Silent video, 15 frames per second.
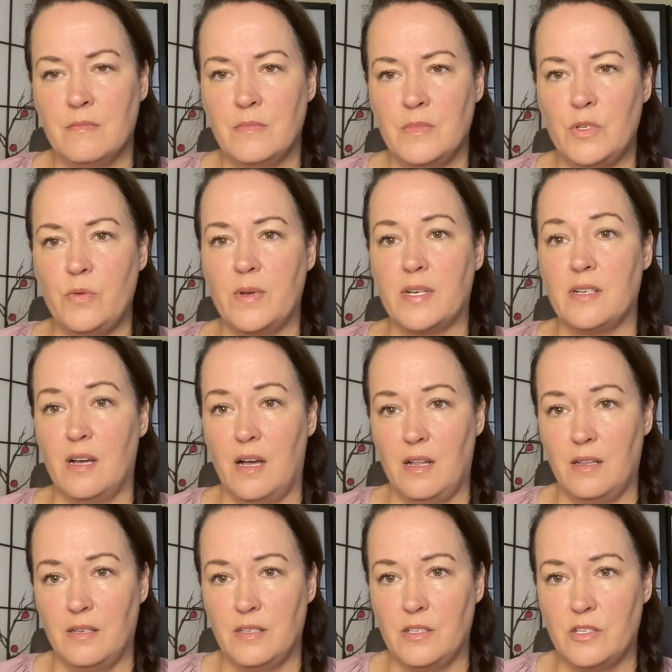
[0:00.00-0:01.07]
to
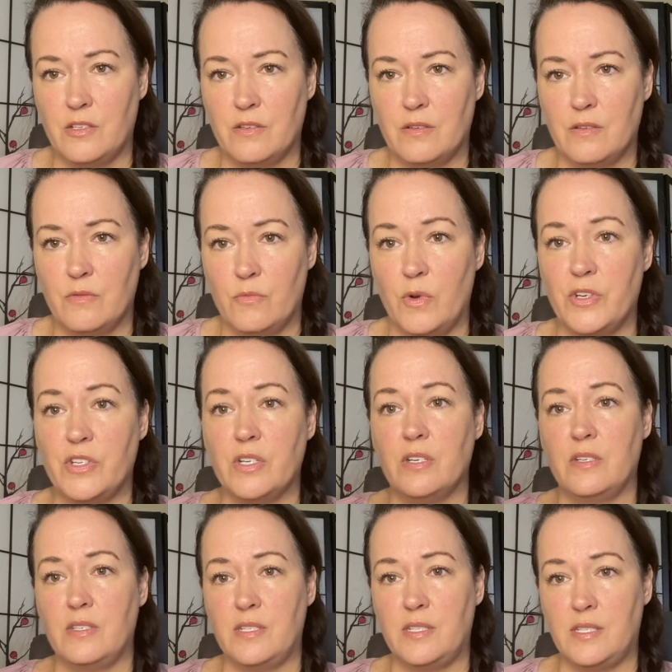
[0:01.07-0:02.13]
acknowledge, which
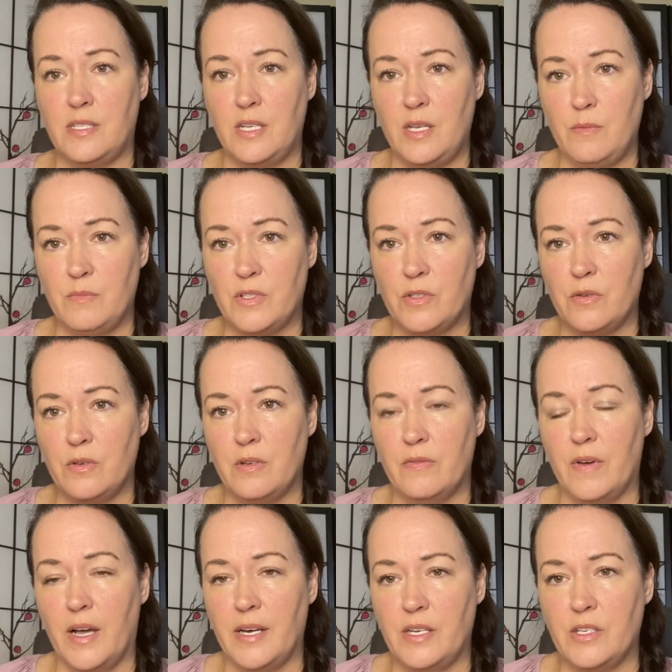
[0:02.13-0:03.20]
seems to
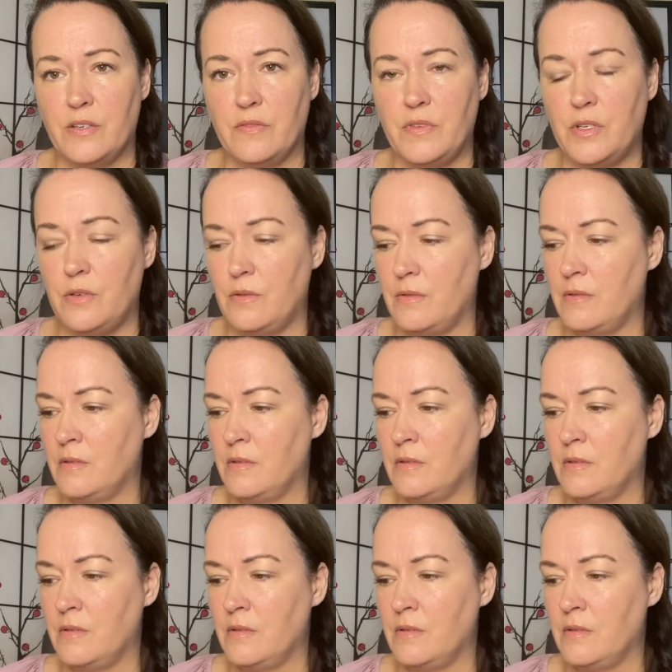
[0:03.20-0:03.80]
divide each of you,